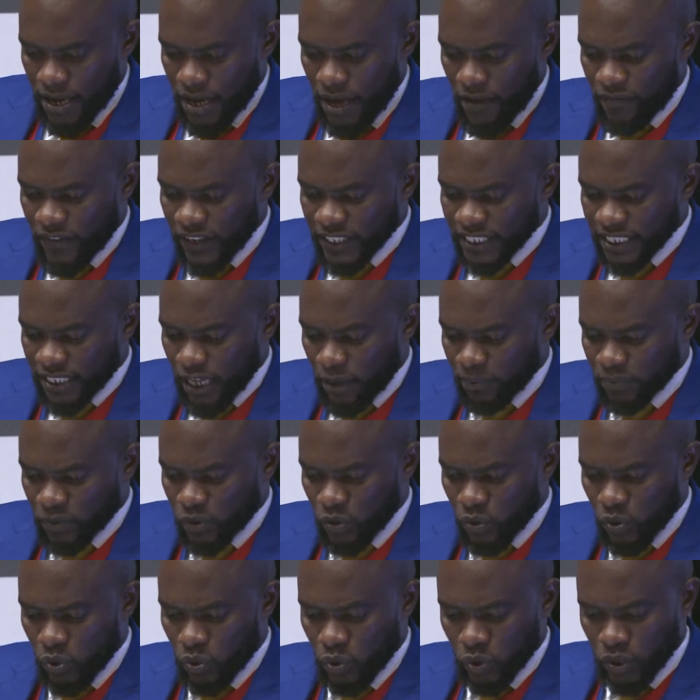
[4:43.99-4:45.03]
A first step
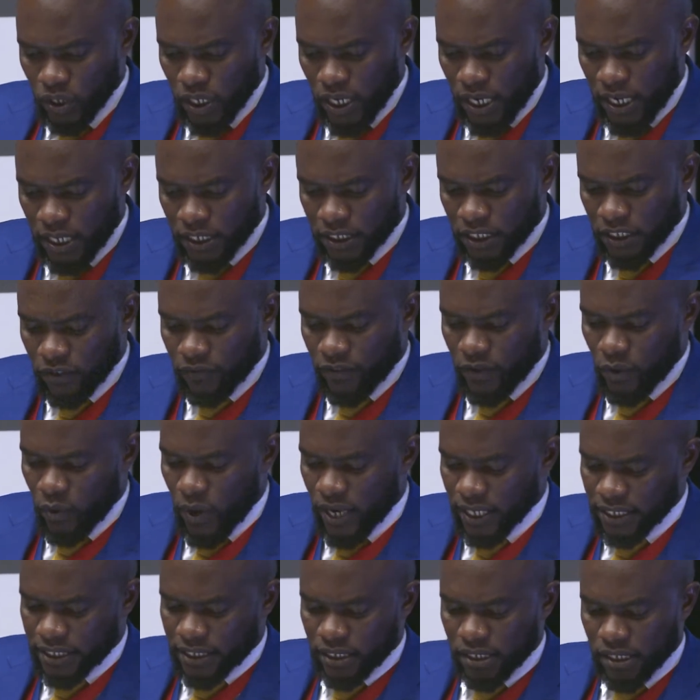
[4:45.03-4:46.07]
to shift the
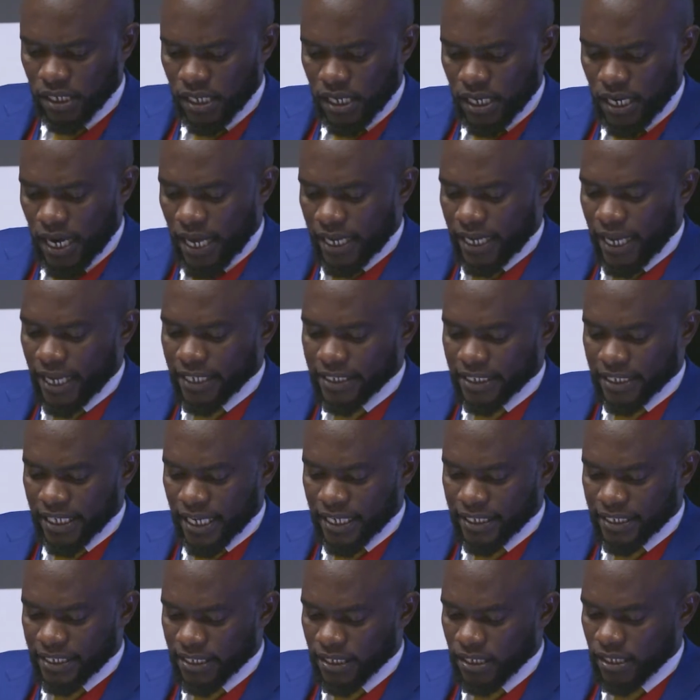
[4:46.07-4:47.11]
waste, like I
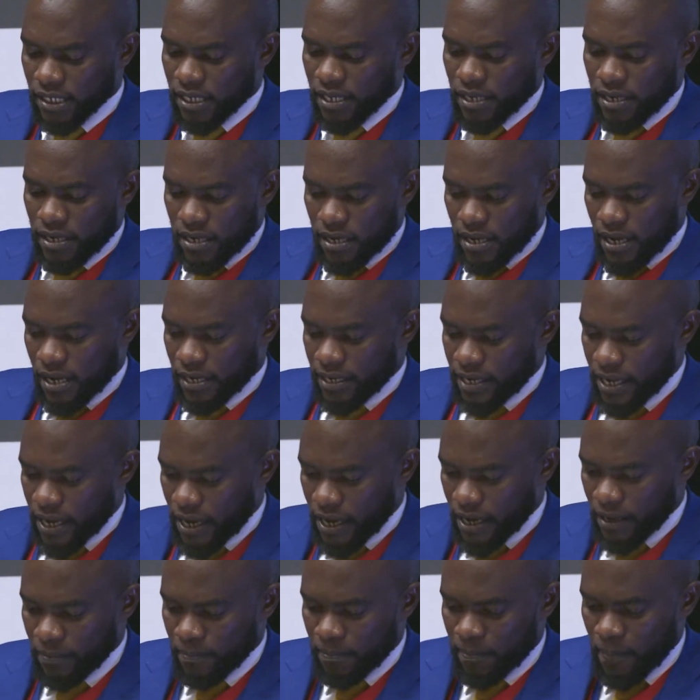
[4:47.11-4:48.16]
said, and
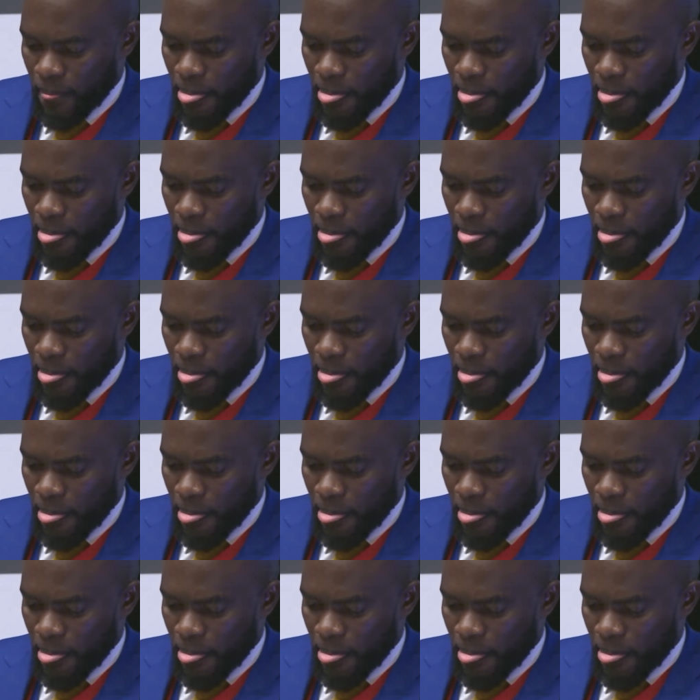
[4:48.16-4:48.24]
on